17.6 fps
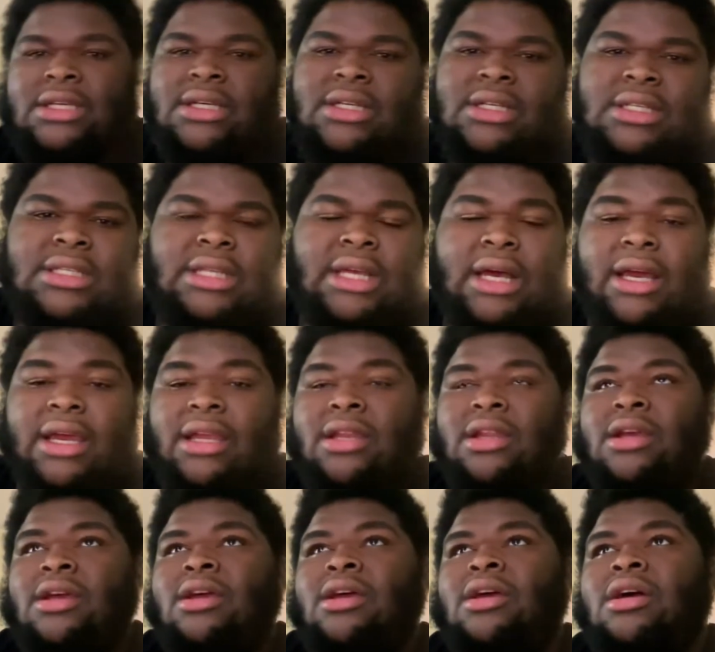Stein.
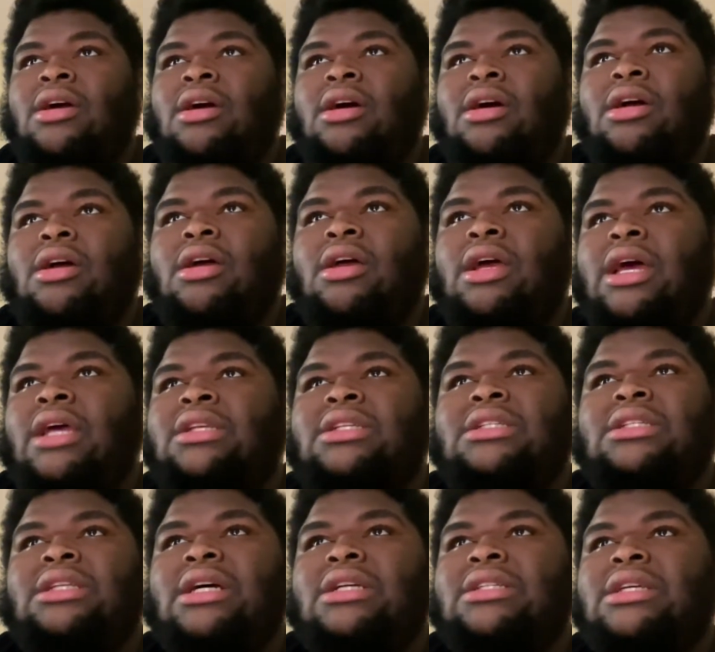It just
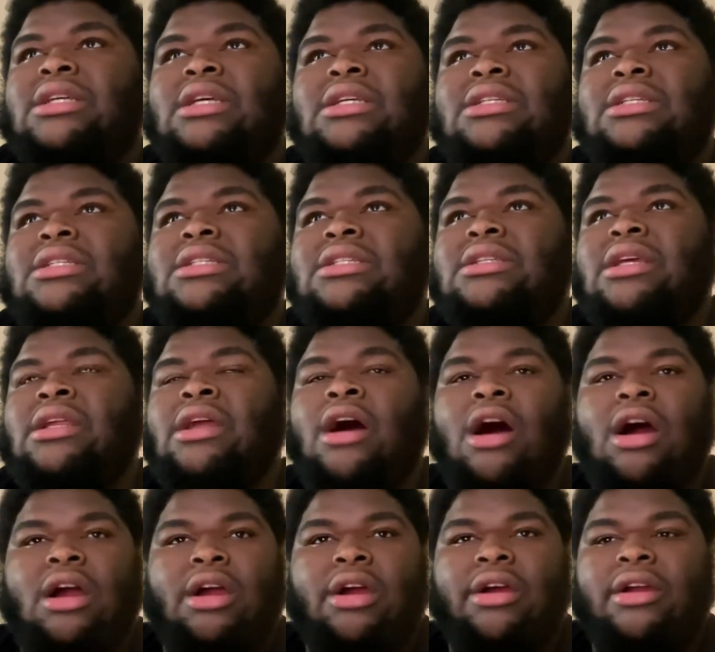doesn't. It just and
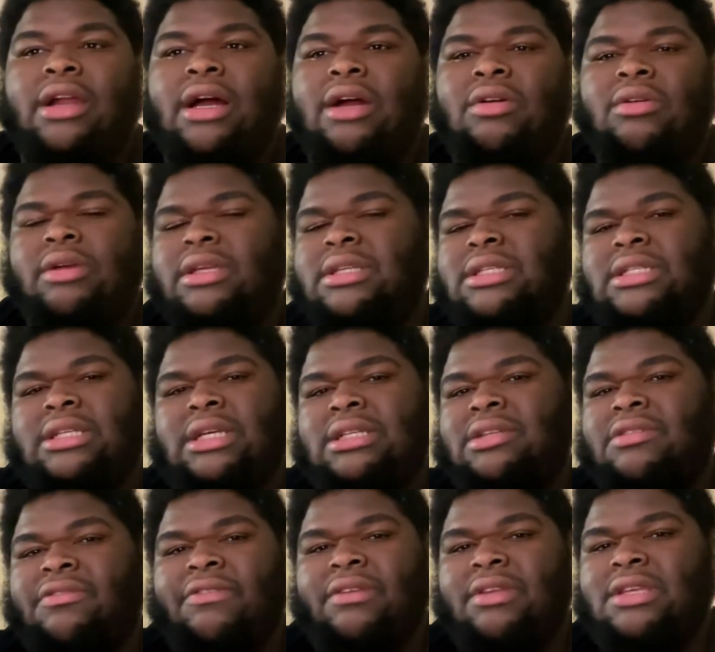Hawker and Hawker. It just
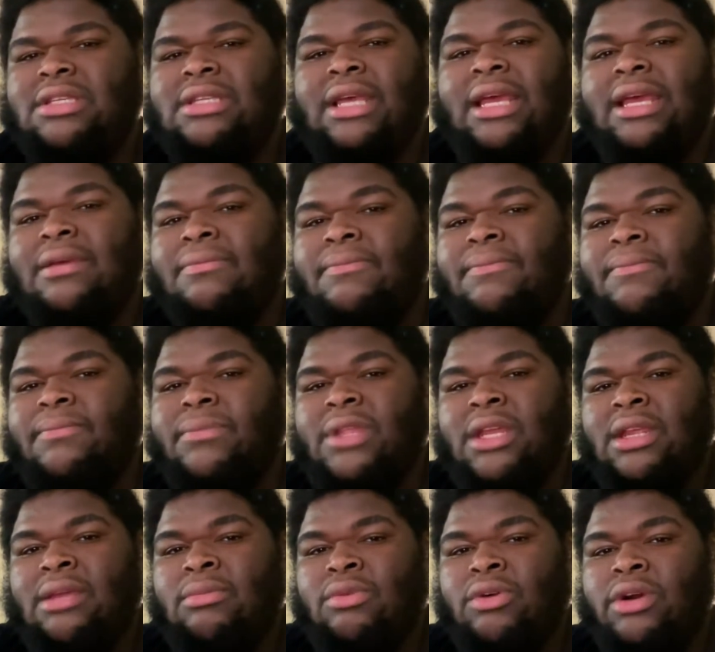doesn't feel the same
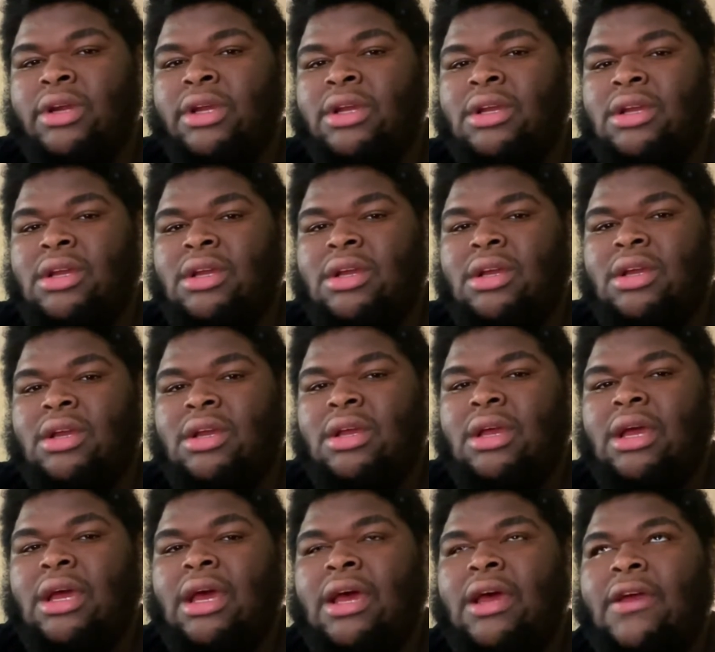anymore.
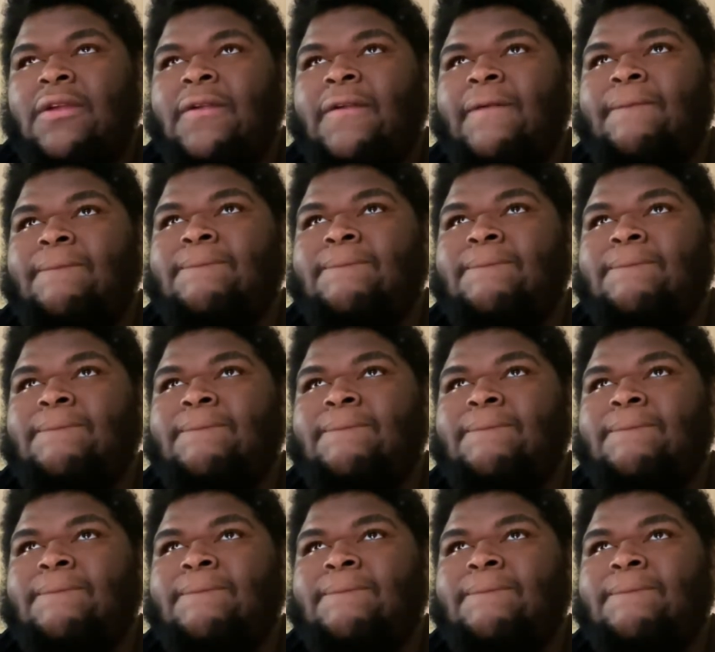And